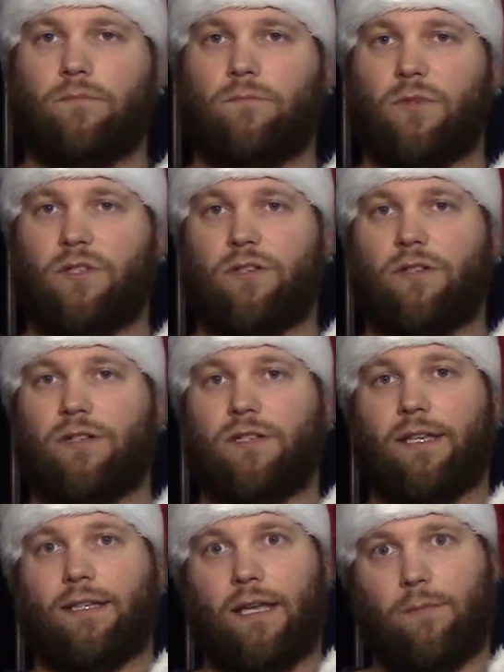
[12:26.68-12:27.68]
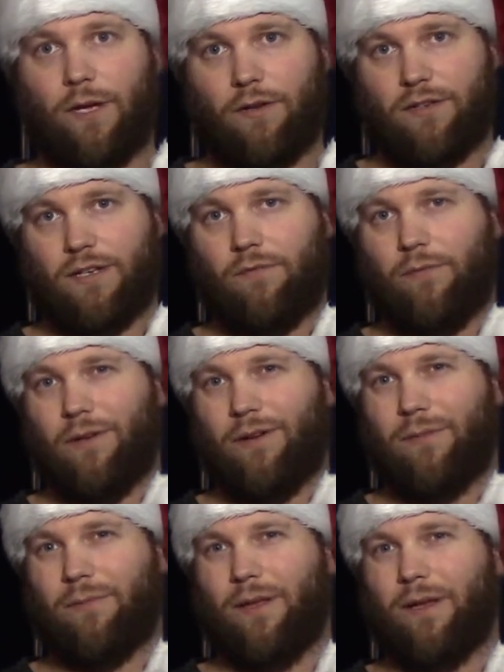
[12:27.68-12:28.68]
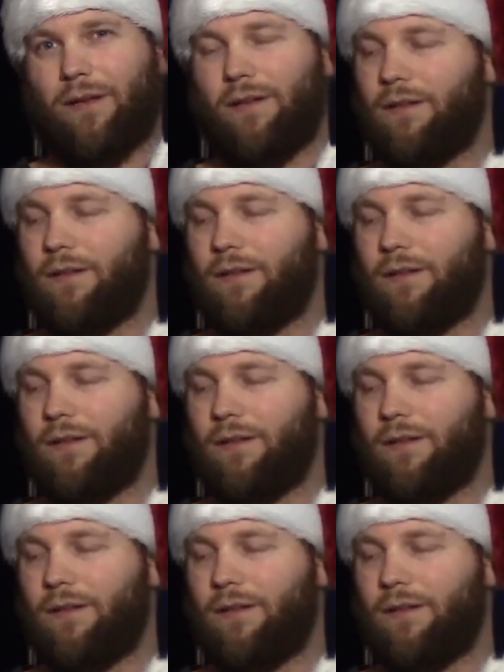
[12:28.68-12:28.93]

which is just like the A minor 7 we already played.